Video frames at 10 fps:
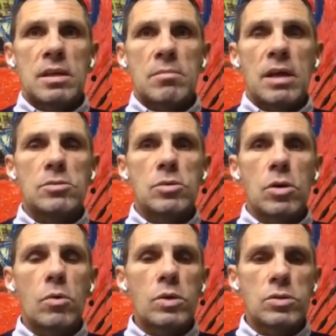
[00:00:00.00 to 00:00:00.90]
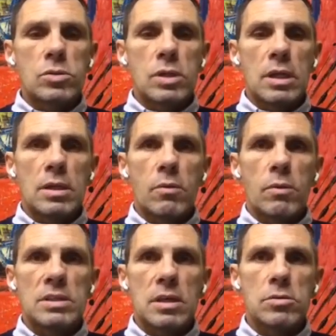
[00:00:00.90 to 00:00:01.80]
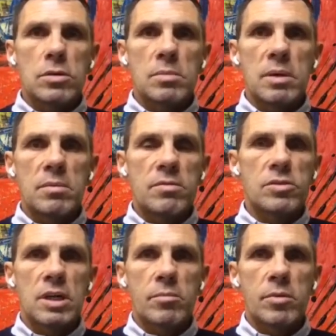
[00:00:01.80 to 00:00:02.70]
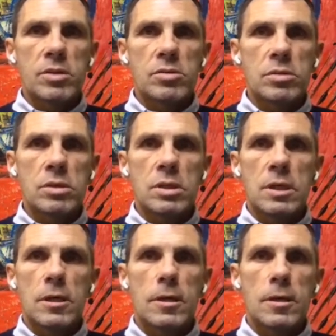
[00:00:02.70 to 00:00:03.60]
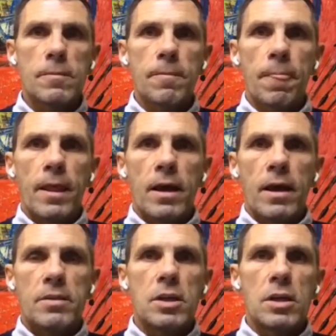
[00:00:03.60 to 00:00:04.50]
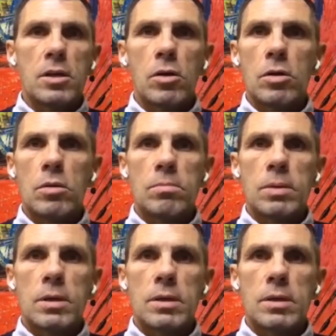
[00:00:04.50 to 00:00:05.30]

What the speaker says: sometimes you go always to the ones that you remember for some reason. I think in goal,